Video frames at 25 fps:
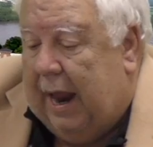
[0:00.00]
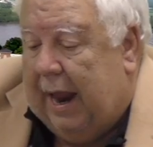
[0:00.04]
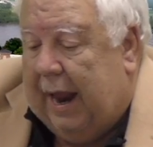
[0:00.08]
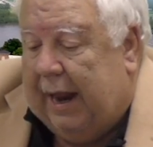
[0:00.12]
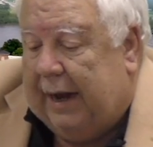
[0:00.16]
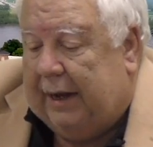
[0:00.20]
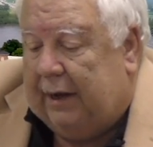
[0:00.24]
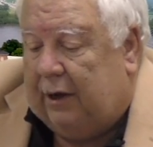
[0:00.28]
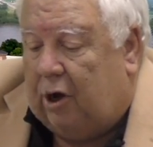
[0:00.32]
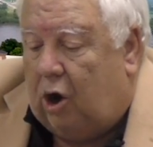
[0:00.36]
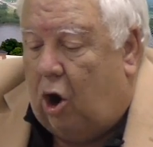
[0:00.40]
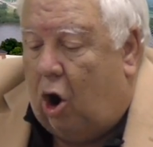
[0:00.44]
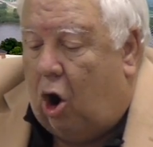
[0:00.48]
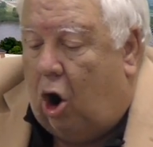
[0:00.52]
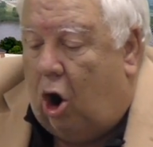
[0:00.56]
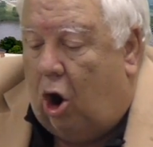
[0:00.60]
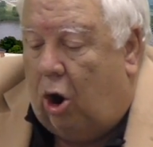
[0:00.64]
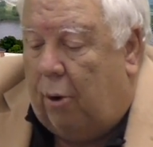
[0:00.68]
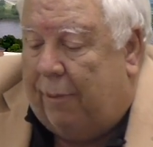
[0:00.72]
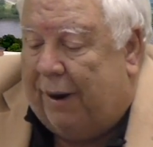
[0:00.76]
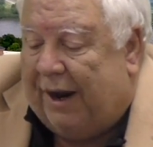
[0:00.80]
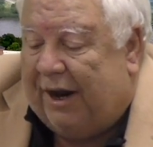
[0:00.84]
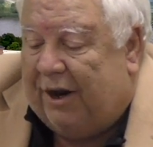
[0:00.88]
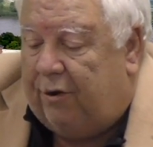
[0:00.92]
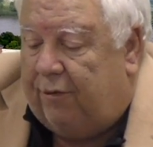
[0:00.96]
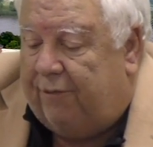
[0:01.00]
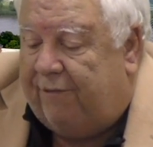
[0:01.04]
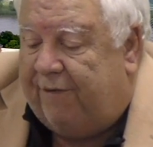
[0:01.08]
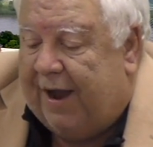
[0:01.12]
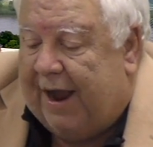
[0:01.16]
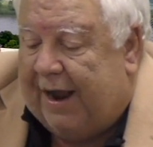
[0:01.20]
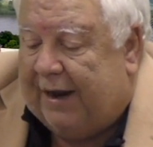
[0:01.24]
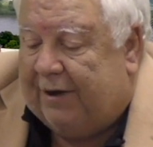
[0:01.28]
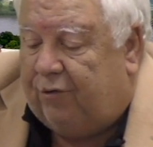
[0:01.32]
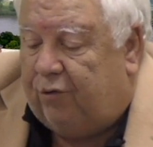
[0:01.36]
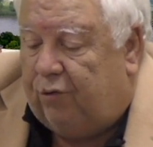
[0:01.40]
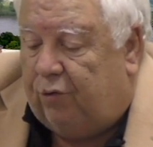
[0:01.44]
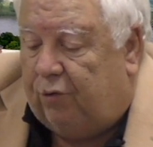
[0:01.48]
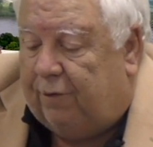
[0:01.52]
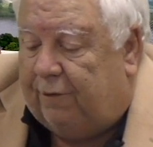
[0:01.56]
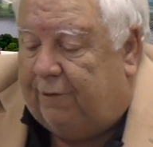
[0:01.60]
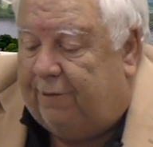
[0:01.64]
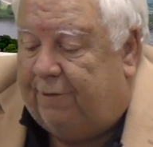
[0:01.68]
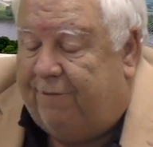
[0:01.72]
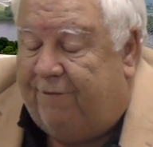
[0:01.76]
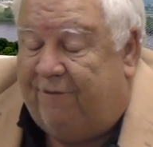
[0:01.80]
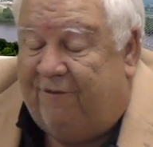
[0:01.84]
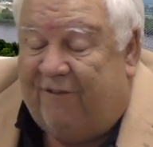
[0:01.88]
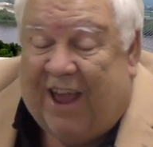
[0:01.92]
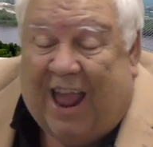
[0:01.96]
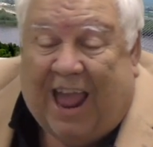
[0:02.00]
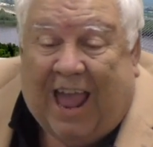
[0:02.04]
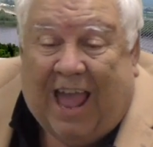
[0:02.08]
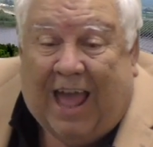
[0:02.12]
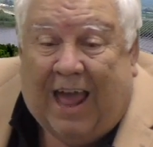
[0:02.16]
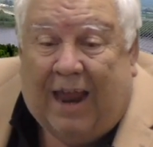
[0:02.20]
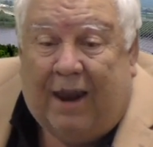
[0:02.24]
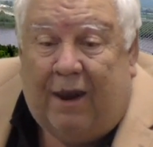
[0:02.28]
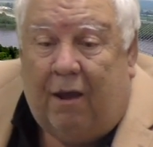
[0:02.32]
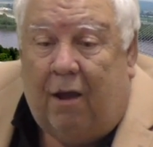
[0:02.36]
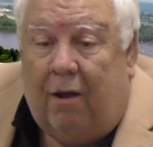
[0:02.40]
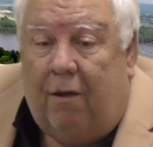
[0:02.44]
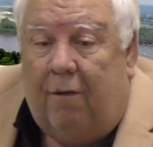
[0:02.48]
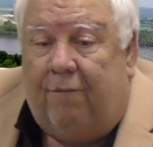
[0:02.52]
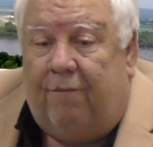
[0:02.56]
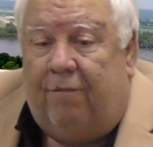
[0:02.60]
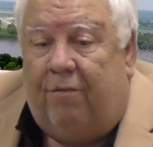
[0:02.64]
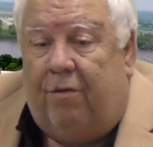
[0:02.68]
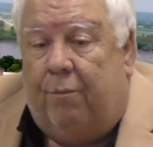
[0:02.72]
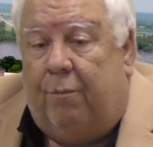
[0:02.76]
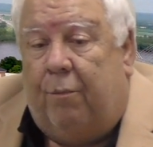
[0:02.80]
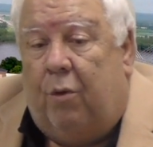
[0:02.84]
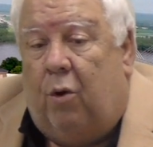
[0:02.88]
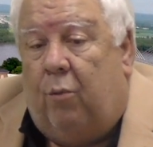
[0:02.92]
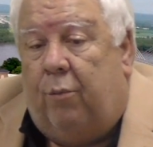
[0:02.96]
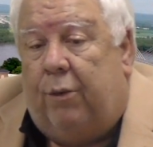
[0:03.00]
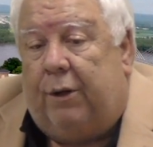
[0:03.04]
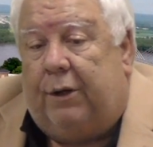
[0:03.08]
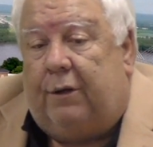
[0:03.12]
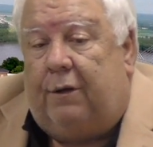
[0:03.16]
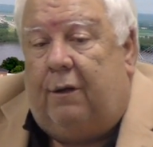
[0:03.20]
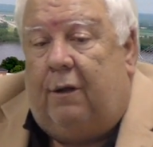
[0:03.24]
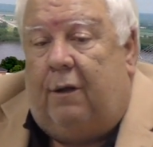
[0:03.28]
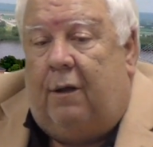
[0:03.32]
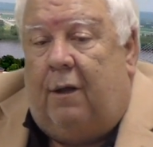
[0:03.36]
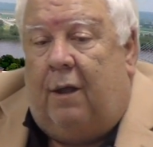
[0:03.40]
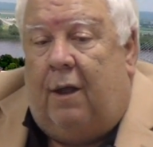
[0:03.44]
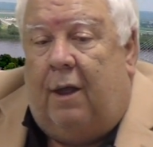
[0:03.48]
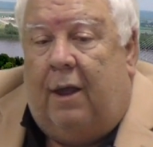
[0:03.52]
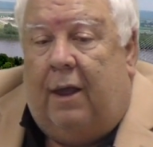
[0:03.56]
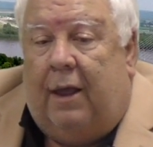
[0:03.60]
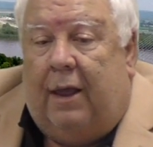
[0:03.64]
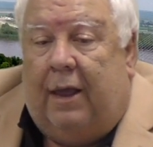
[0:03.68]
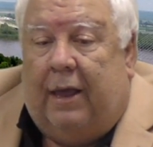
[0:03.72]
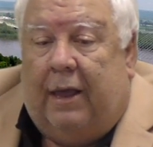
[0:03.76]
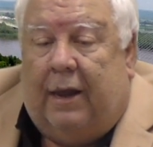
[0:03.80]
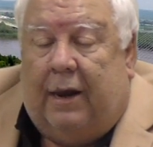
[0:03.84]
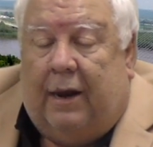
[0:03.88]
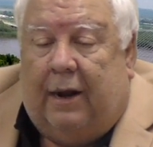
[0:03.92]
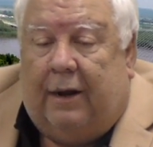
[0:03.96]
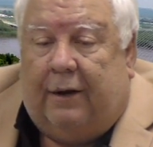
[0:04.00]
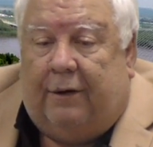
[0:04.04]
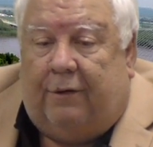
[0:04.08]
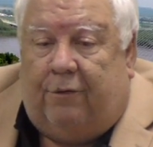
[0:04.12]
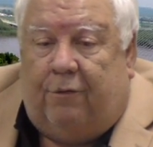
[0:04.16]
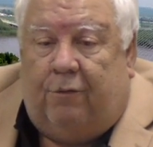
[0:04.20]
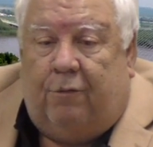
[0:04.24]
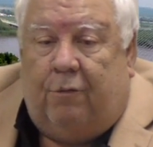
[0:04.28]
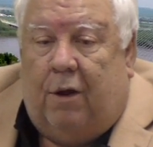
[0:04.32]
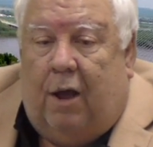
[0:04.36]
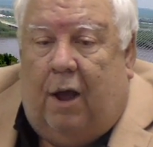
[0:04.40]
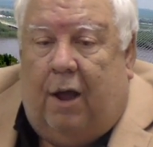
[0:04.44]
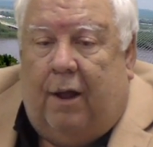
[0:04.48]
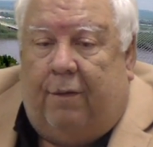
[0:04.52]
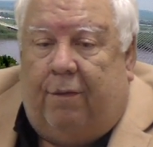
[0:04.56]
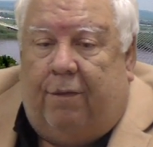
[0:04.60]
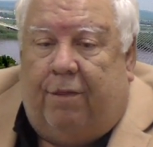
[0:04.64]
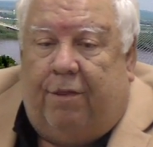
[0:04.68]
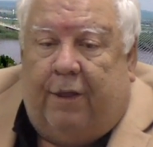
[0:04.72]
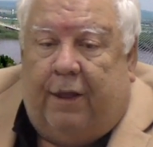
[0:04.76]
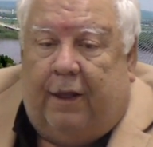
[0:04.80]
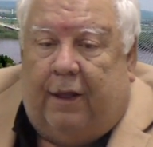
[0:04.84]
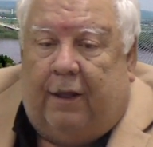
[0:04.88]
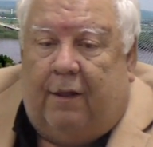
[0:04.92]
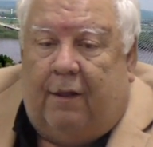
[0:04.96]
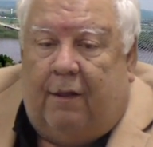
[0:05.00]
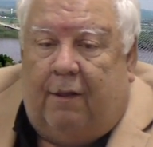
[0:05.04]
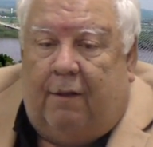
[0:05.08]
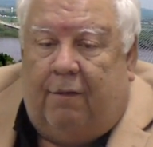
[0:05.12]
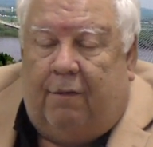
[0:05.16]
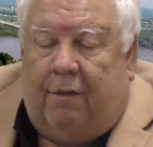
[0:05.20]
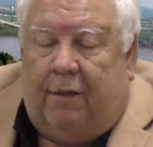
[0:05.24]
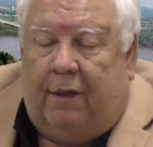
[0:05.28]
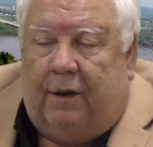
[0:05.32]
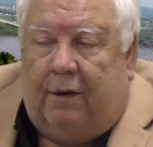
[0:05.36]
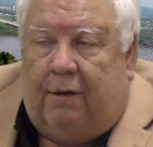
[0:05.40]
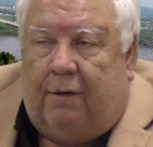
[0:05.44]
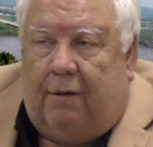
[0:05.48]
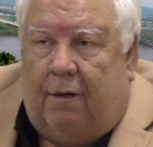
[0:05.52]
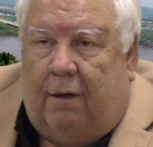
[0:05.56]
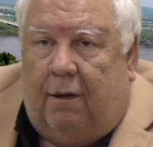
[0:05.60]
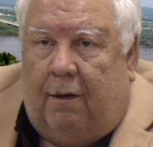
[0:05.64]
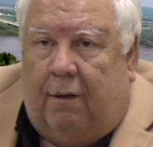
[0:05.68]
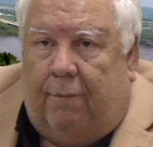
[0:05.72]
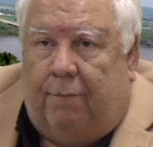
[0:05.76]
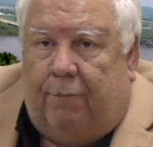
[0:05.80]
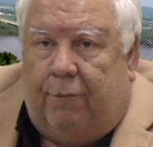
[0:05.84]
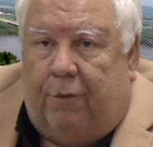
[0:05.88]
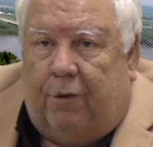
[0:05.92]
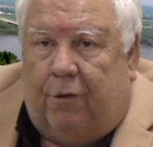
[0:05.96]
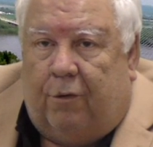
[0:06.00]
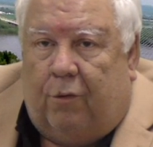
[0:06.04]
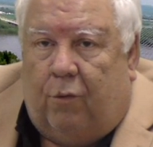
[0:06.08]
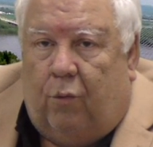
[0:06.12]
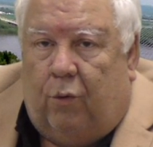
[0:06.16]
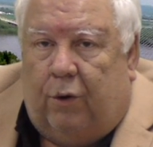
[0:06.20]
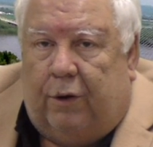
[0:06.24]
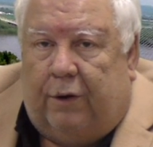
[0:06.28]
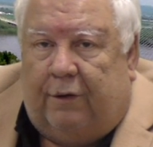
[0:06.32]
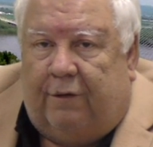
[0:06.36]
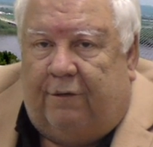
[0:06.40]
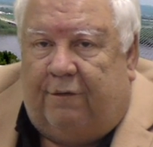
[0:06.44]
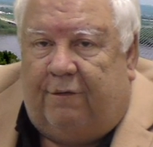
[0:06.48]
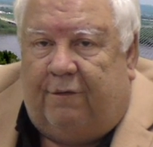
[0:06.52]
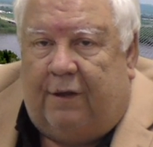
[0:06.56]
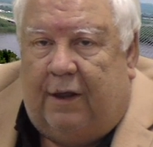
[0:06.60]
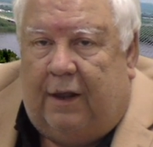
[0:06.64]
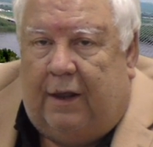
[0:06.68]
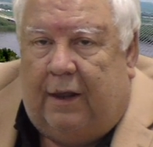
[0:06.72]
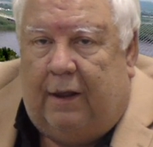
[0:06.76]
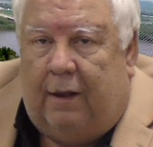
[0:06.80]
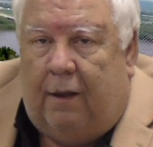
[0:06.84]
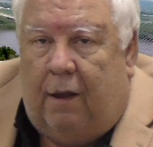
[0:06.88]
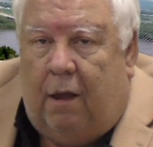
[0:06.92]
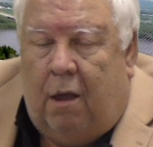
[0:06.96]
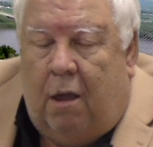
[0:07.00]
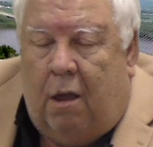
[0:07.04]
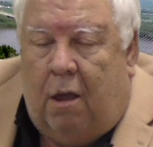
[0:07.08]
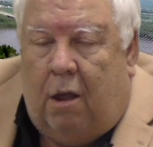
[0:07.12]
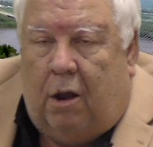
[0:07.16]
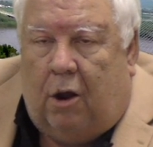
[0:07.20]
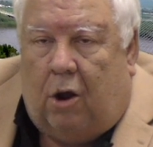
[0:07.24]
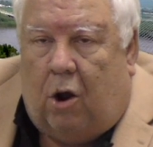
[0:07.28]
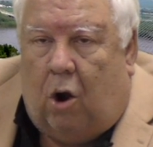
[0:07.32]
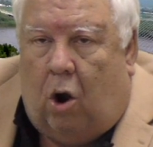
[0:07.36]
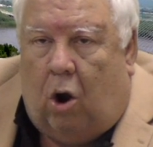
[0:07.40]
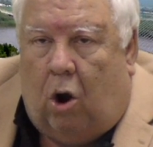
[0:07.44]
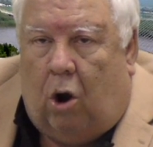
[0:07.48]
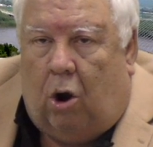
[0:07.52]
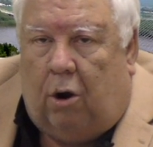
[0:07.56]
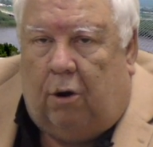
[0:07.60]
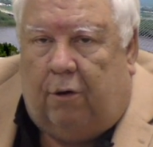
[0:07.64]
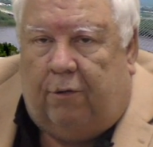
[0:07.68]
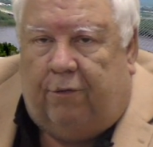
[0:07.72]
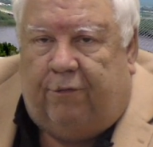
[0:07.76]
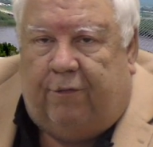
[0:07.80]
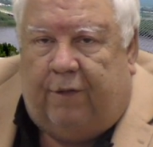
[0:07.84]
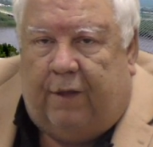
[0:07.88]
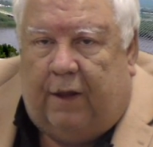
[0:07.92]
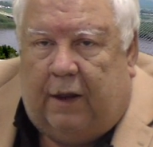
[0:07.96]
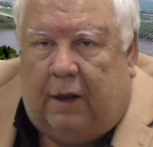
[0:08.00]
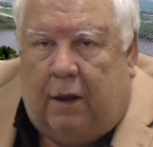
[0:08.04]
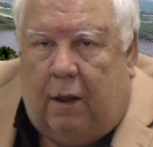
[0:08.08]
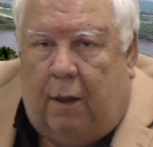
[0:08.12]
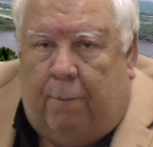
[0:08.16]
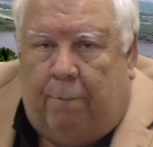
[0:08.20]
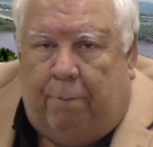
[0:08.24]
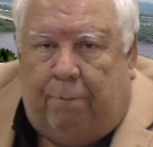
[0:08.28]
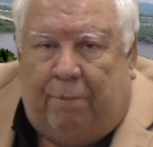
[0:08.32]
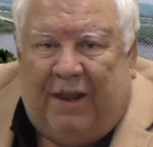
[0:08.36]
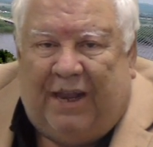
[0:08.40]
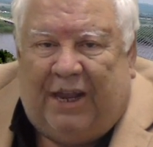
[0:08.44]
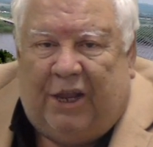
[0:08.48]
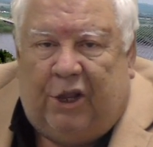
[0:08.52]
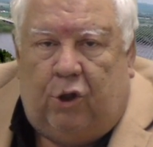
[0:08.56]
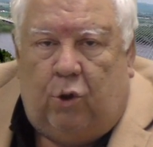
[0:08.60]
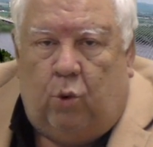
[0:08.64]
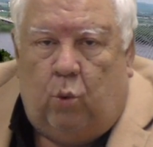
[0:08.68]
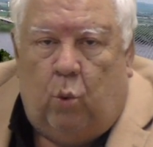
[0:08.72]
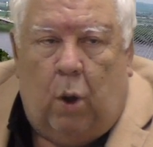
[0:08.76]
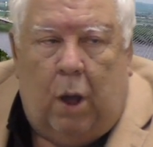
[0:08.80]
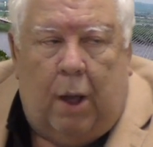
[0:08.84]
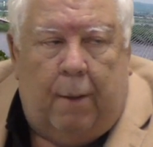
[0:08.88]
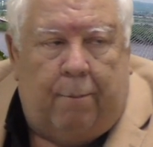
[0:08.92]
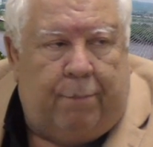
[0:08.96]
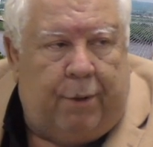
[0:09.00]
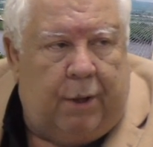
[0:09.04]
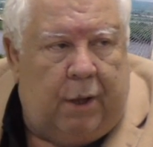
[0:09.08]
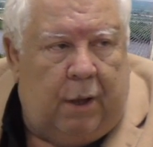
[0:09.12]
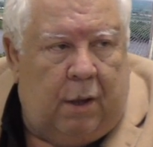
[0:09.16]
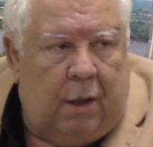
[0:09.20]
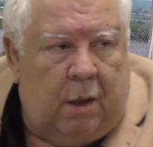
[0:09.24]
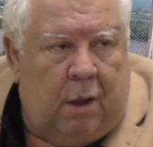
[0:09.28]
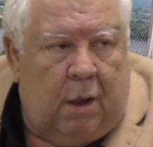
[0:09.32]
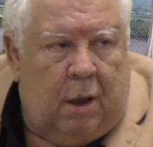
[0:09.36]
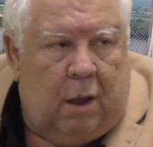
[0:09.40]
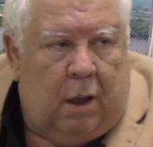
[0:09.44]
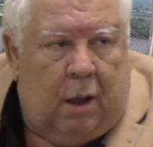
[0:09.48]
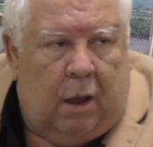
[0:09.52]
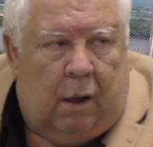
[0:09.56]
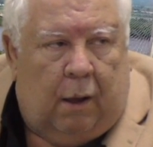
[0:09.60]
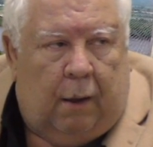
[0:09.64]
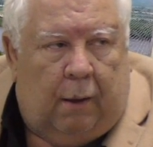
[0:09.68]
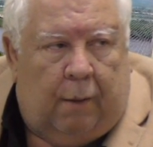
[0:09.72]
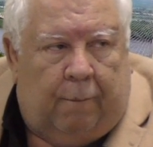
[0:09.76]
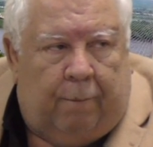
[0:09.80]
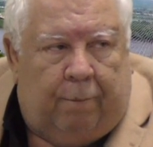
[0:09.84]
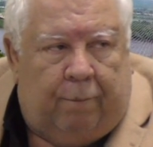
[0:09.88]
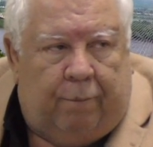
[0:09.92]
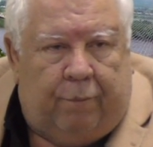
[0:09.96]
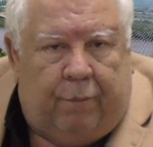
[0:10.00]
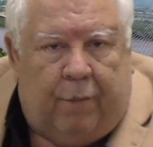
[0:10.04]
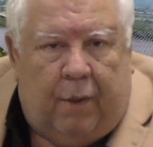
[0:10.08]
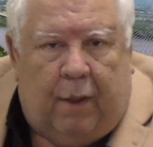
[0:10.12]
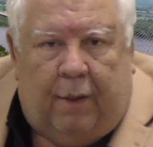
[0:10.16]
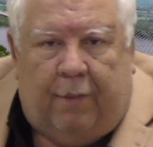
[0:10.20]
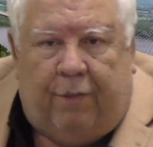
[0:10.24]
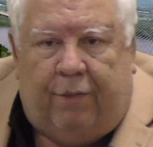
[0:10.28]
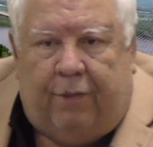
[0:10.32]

and car manufacturer's fad of the moment and I do not think that um, you're going to see cars that come pick you up. Um, I